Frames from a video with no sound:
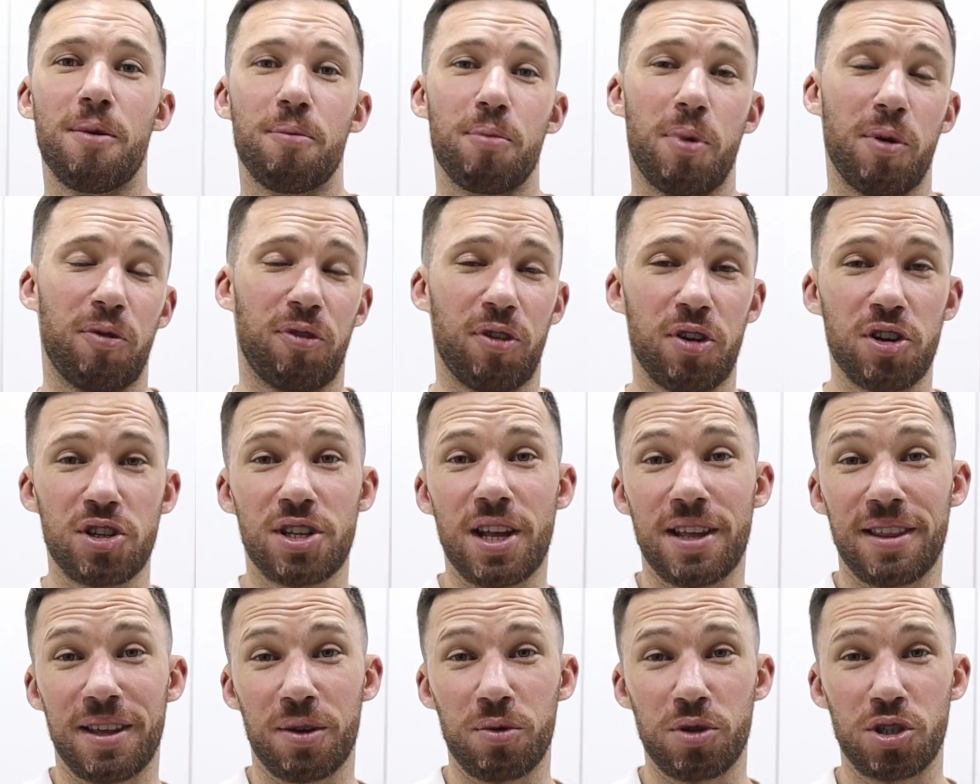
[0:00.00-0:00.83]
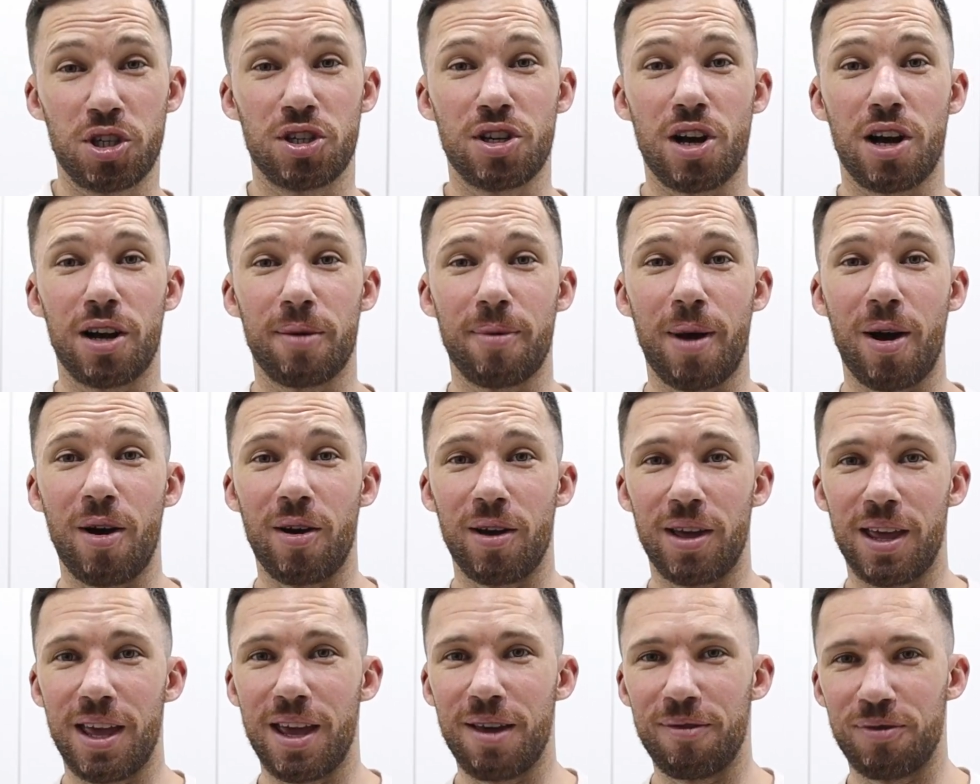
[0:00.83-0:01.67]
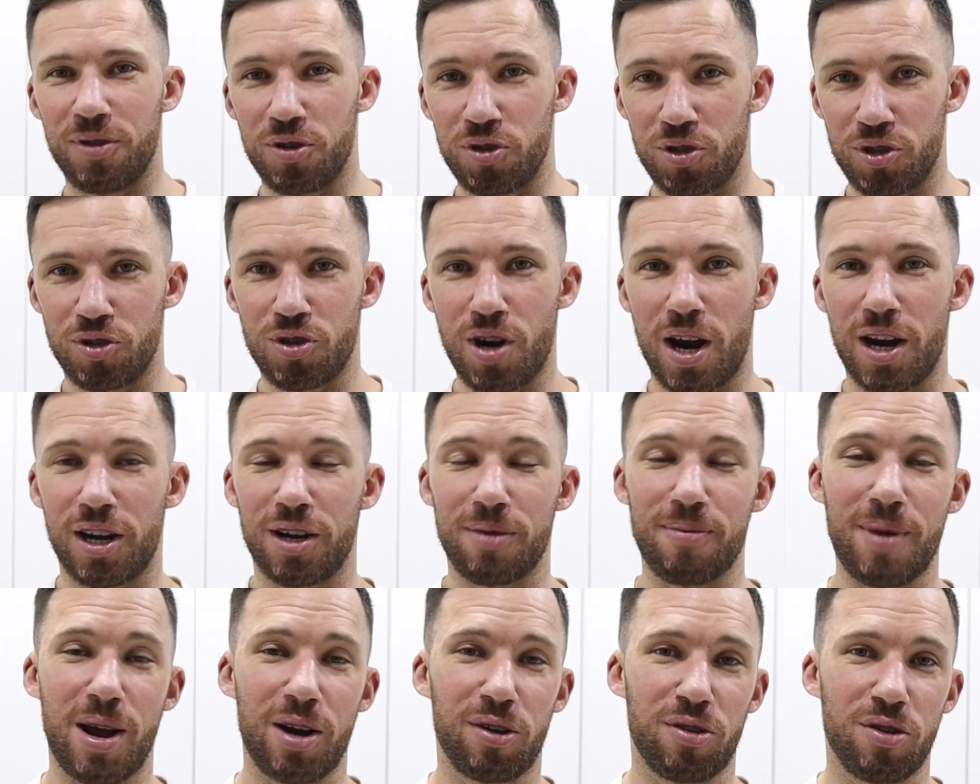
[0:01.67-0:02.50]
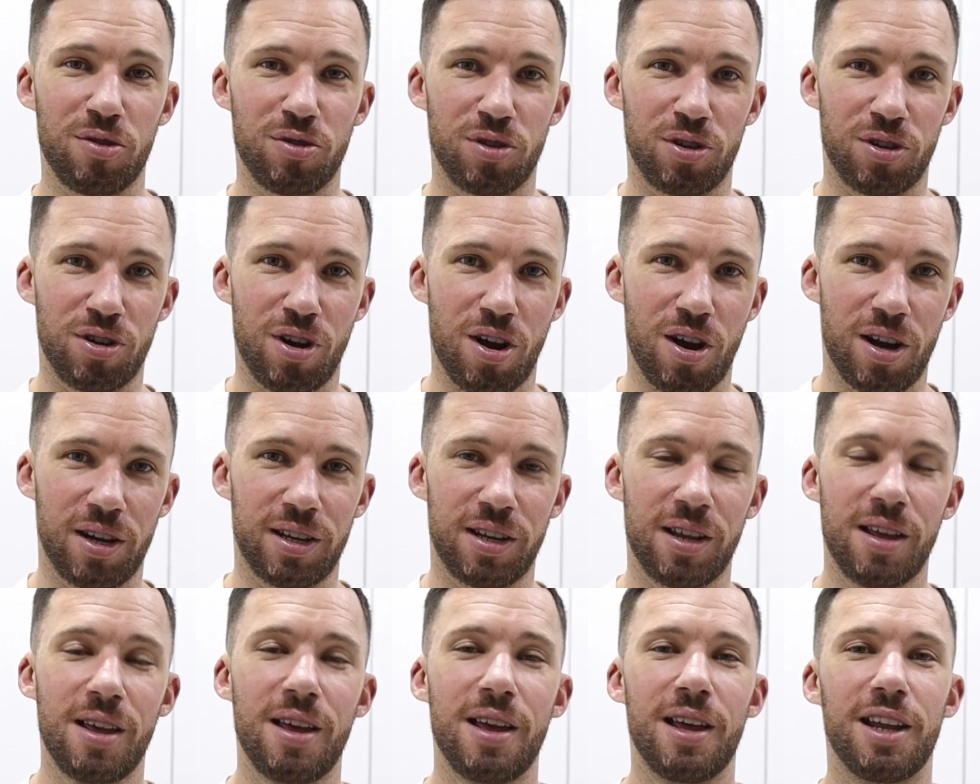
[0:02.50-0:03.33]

But first, I think we should talk about if you should track your macros or not.